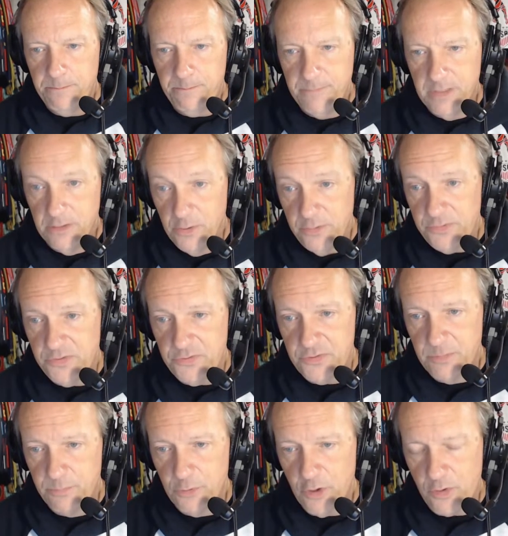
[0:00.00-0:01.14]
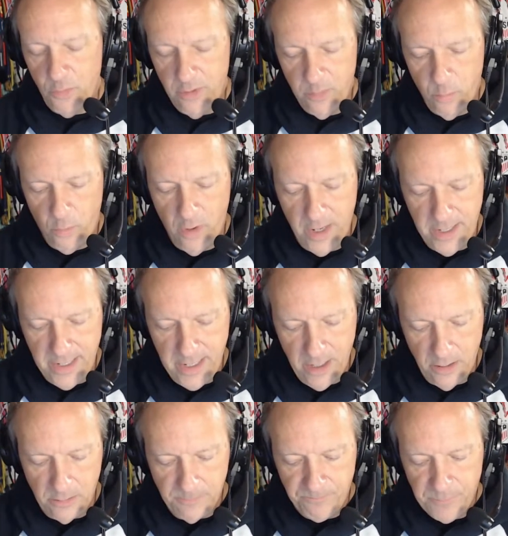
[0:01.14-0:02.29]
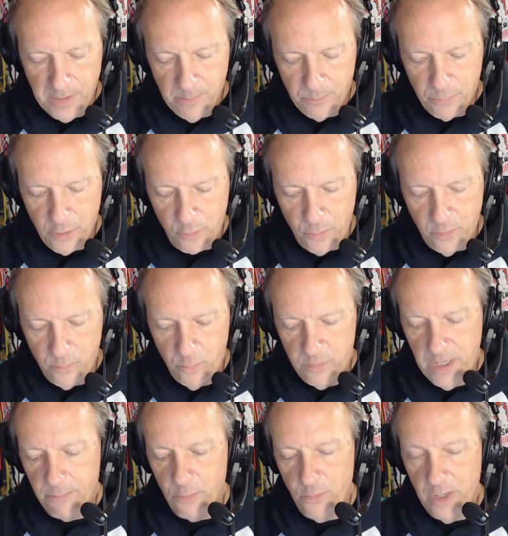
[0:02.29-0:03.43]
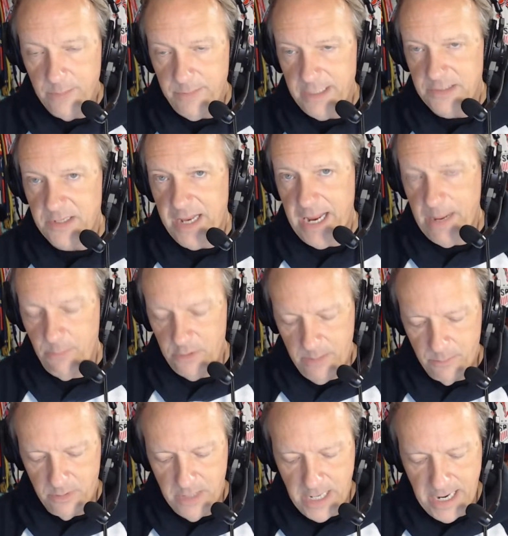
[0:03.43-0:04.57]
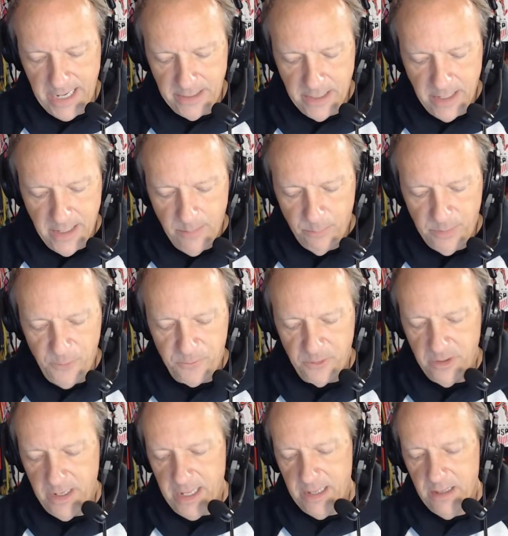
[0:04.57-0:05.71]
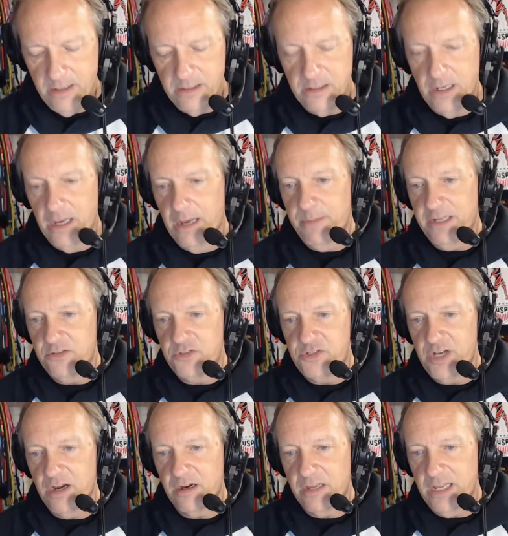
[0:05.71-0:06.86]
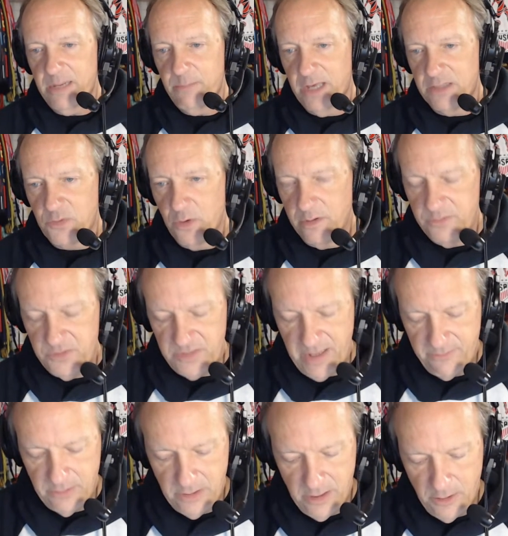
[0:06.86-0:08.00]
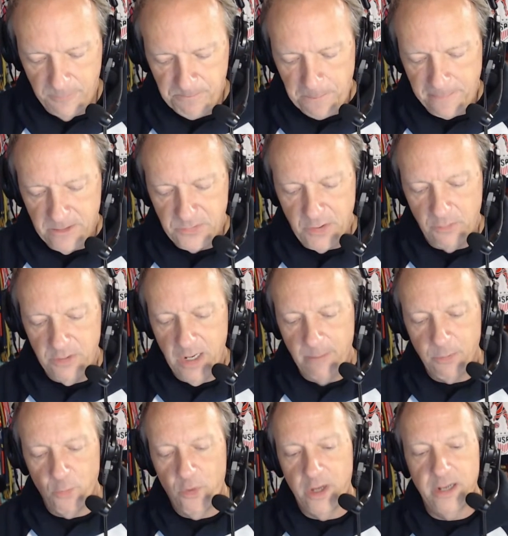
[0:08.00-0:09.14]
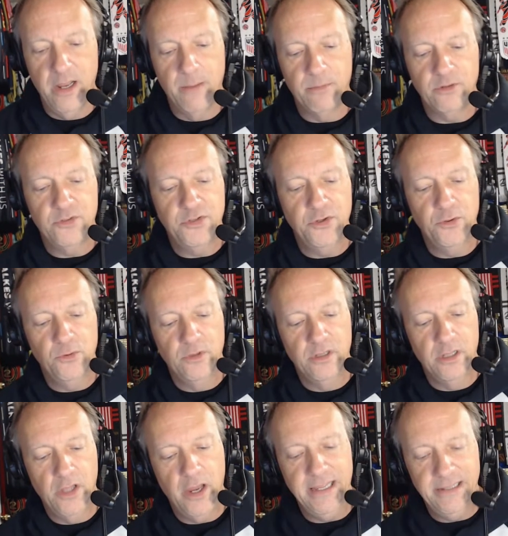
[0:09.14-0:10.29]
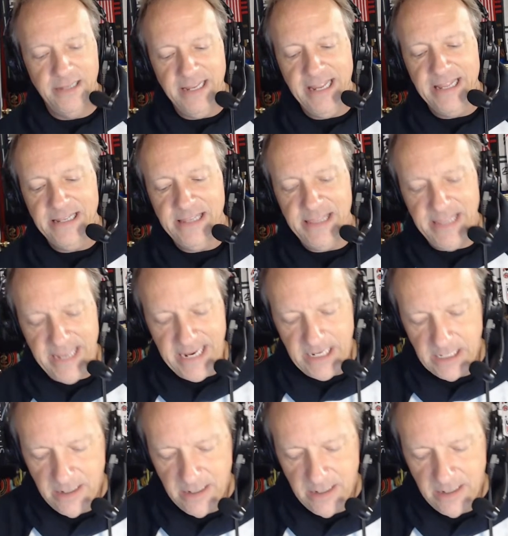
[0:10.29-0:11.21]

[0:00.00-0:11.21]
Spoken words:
loses to Brookwood 1-0. Brookwood, number 1, beats Campbell, number 9. Buford beats Cherokee by the score of 7-0. So number 1 and number 2 in the